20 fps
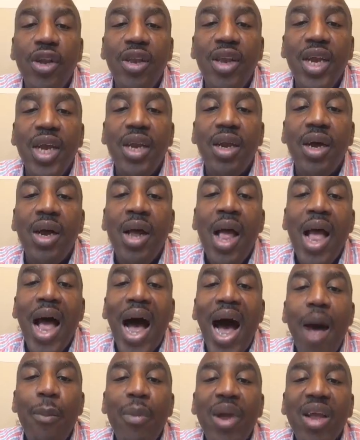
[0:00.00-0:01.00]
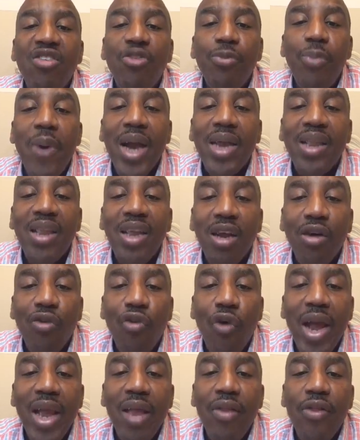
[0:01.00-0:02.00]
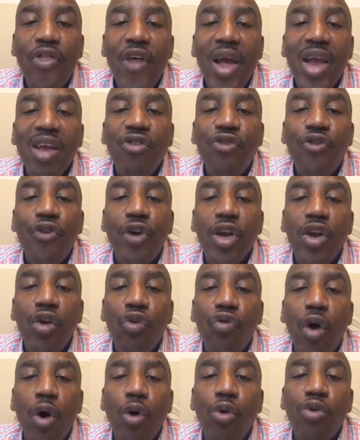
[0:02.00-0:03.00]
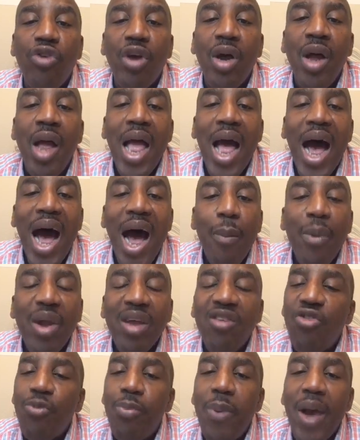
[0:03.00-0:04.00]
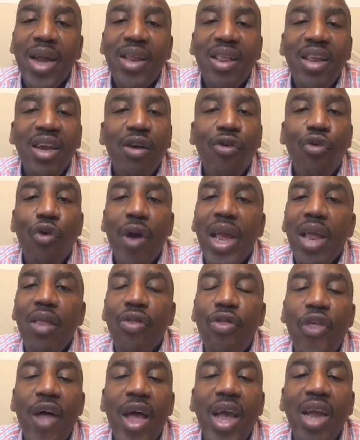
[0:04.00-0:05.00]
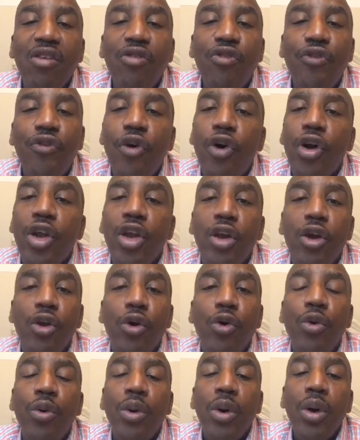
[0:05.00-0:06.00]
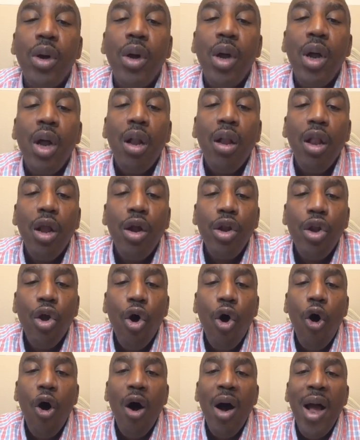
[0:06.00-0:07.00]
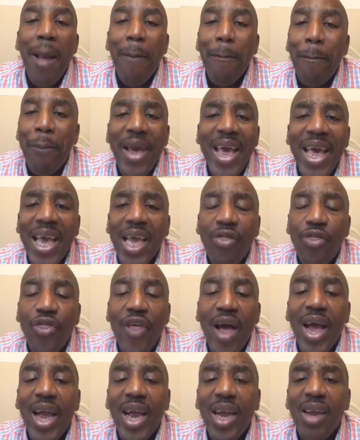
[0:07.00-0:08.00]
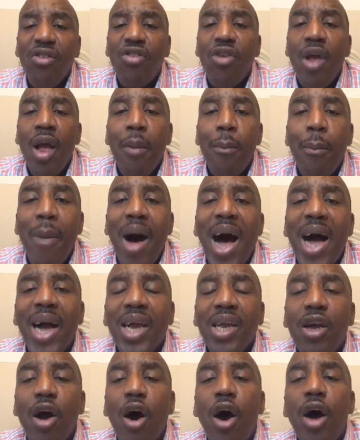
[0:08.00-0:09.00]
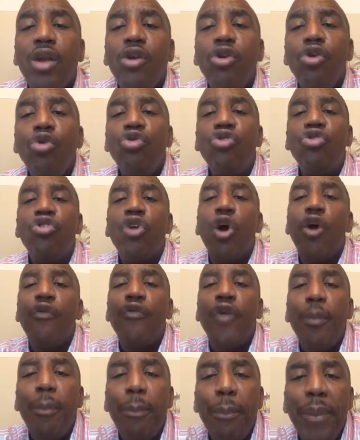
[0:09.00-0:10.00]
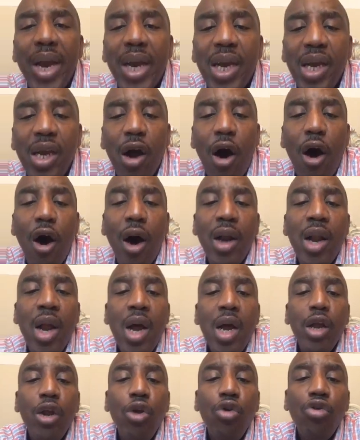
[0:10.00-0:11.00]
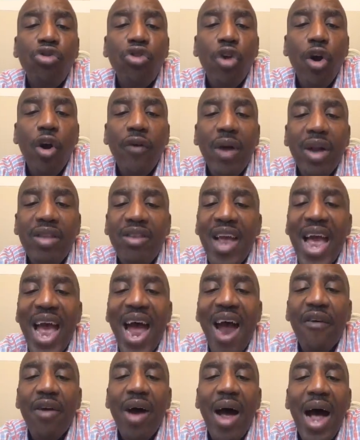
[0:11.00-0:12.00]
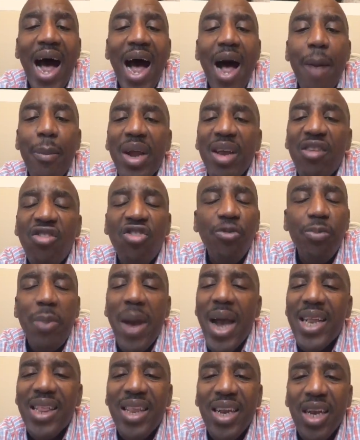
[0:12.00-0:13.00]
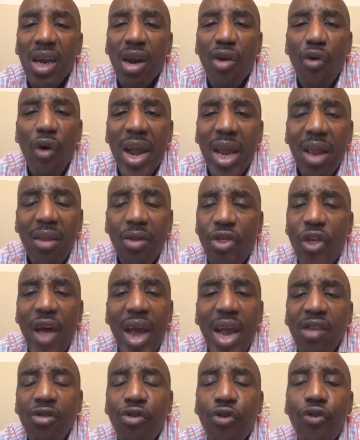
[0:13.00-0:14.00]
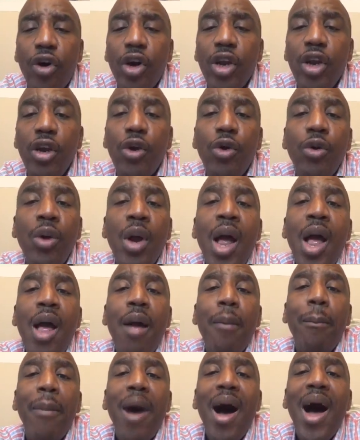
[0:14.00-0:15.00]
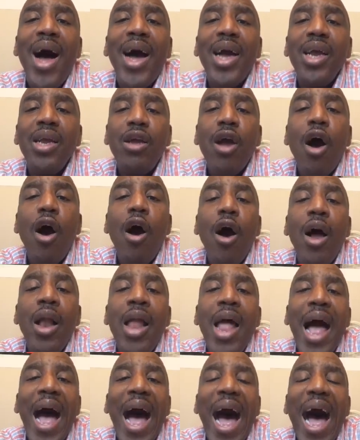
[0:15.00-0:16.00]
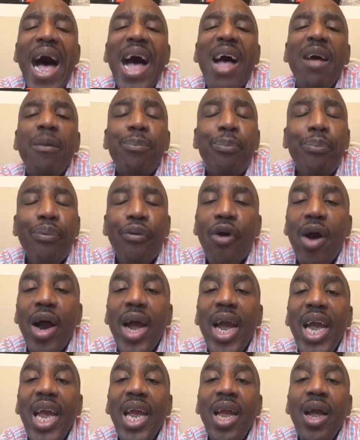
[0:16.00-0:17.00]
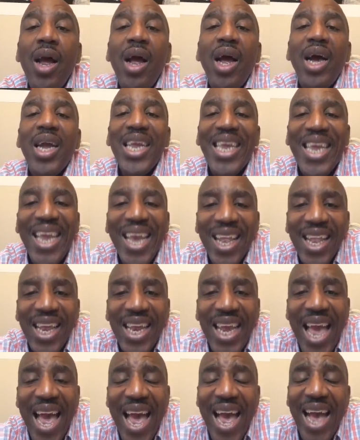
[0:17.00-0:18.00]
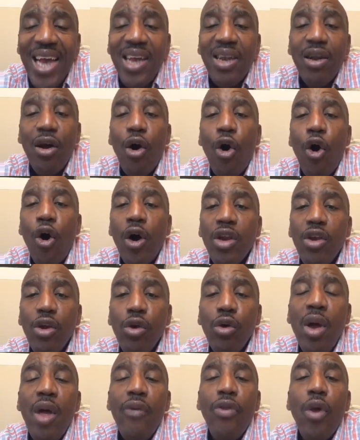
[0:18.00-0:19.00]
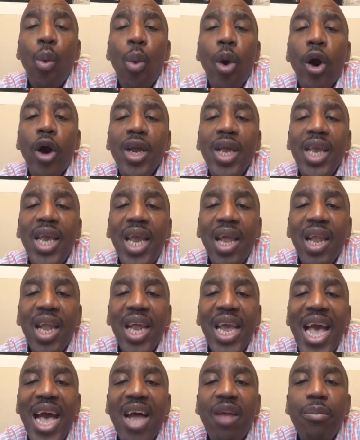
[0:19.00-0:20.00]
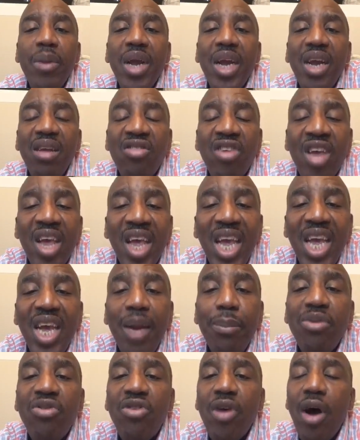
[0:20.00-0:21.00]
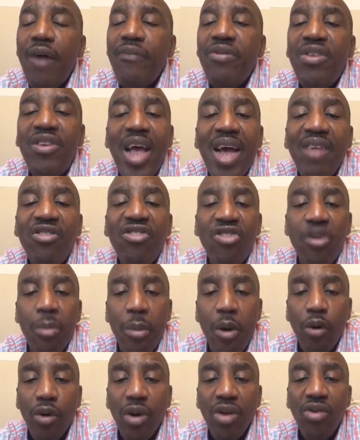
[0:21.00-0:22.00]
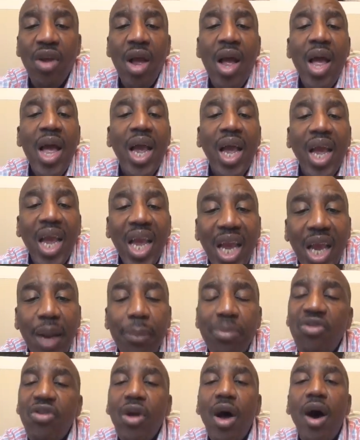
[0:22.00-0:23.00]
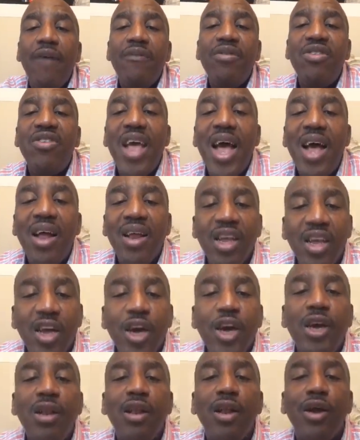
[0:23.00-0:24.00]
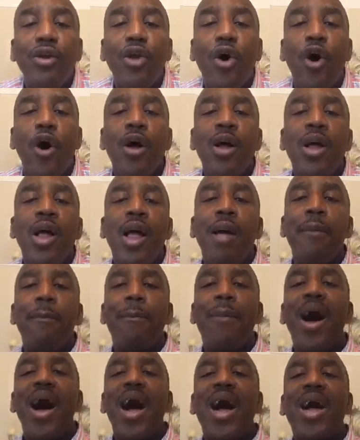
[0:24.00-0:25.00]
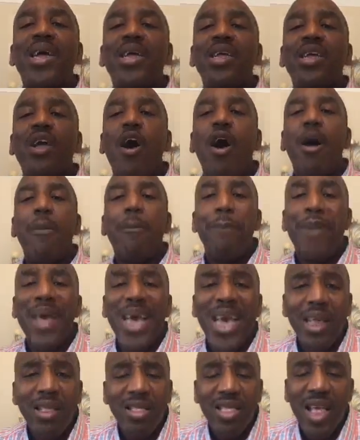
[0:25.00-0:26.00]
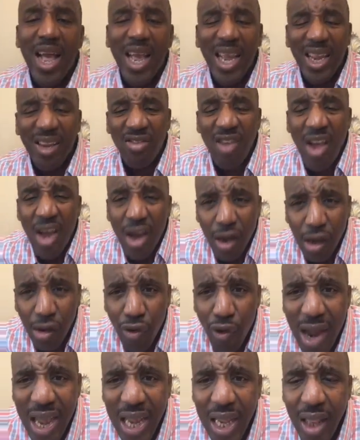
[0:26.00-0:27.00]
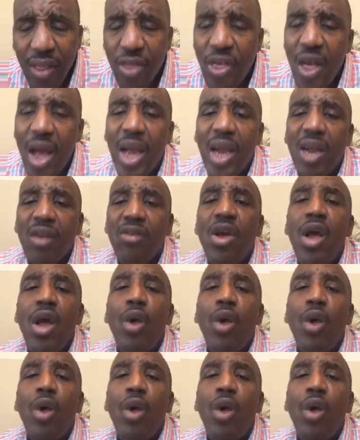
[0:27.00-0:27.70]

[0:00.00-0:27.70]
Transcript: Dina. I'm expecting great things for you, Rosa. I'm expecting great things for you, Lenore. Big things. My God, you serve a big God. You serve Tara. I'm expecting great things for you. My God, I pray Gilead on you. The word Gilead means heaps of testimonies, heaps of te- good, Lenore. My God, big things, great things.